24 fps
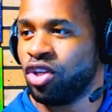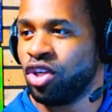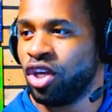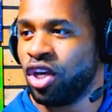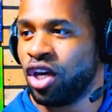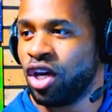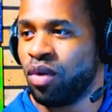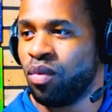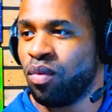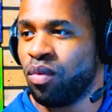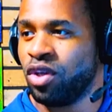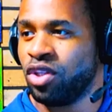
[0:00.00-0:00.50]

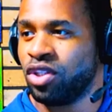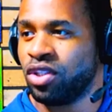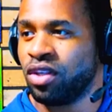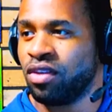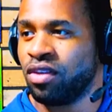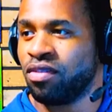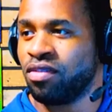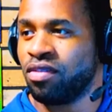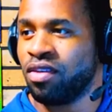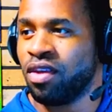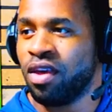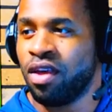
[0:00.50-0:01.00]
which is
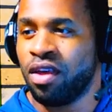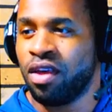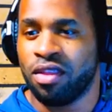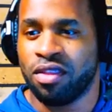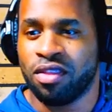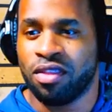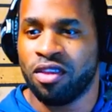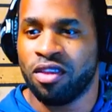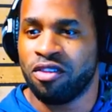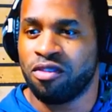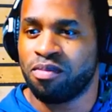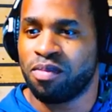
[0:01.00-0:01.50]
this
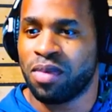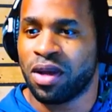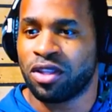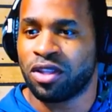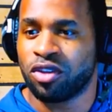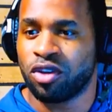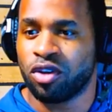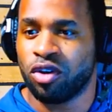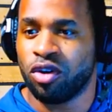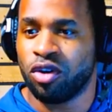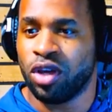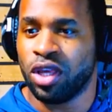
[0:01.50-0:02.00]
particular
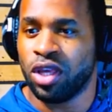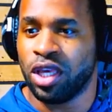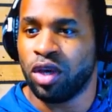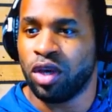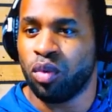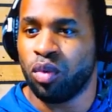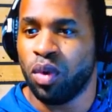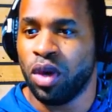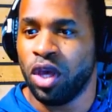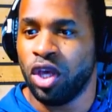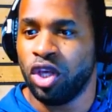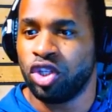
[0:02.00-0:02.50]

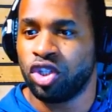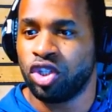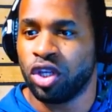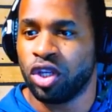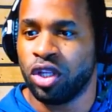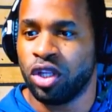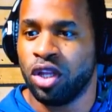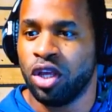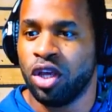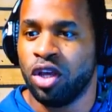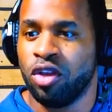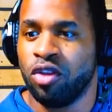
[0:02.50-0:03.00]
equation,
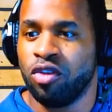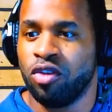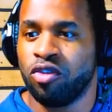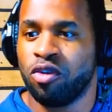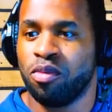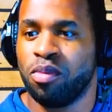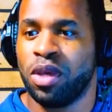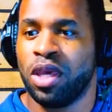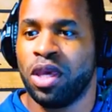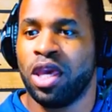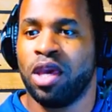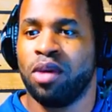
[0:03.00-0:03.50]
to be
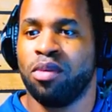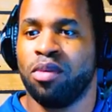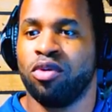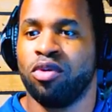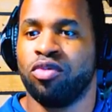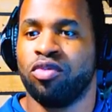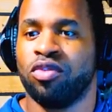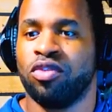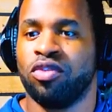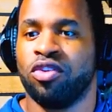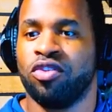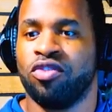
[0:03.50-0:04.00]
able to
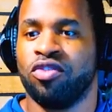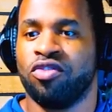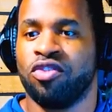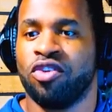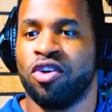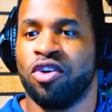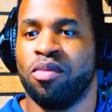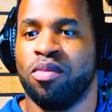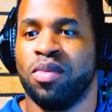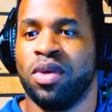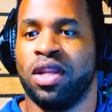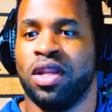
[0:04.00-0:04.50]

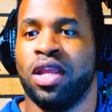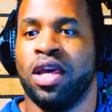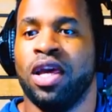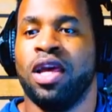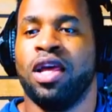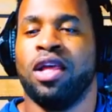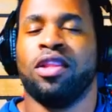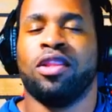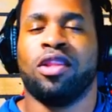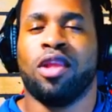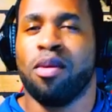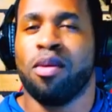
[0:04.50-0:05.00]
determine the
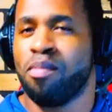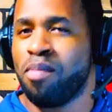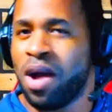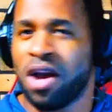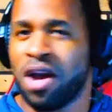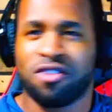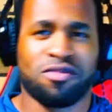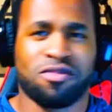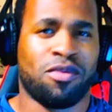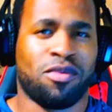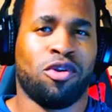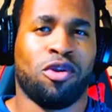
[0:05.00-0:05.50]
maximum
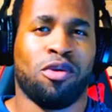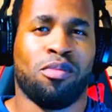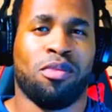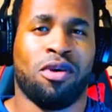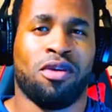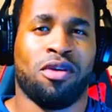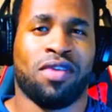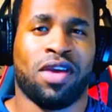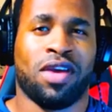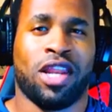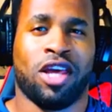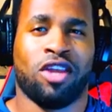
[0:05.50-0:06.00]
number of
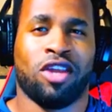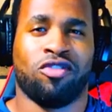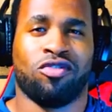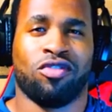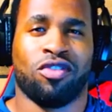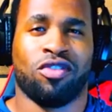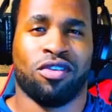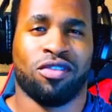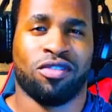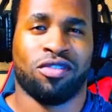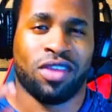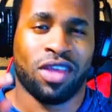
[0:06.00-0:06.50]
electrons
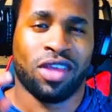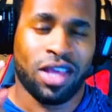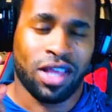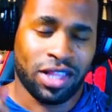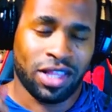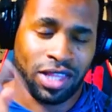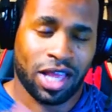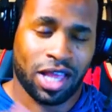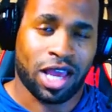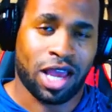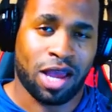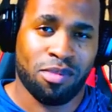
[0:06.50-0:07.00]
that
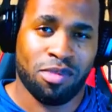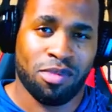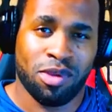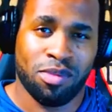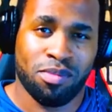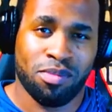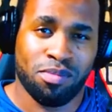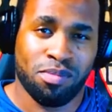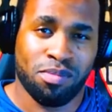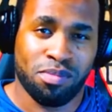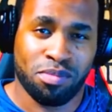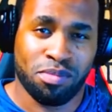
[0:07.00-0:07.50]
can be
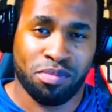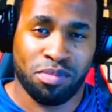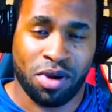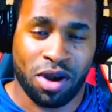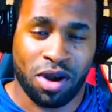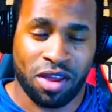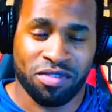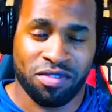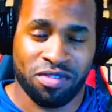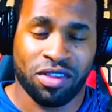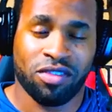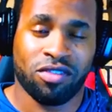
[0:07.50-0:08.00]

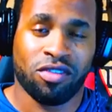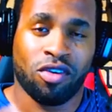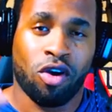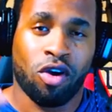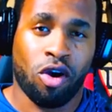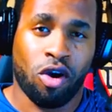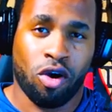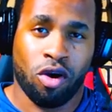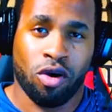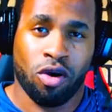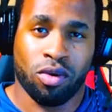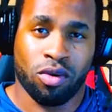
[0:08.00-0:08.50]
present or
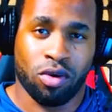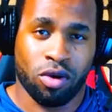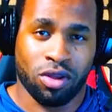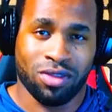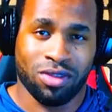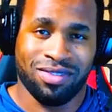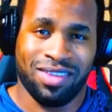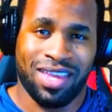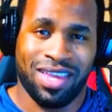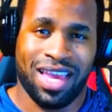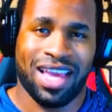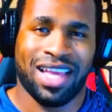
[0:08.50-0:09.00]

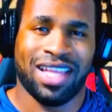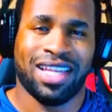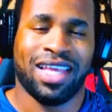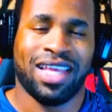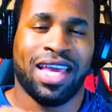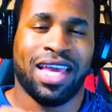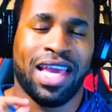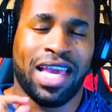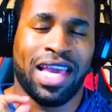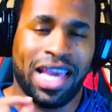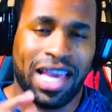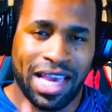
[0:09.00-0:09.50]
contained
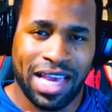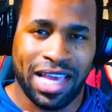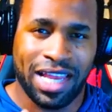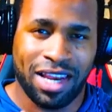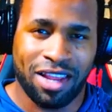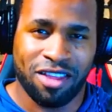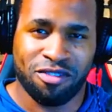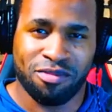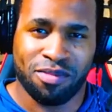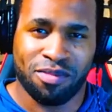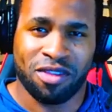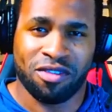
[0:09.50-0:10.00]
in a
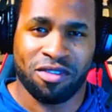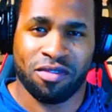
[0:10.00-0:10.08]
specific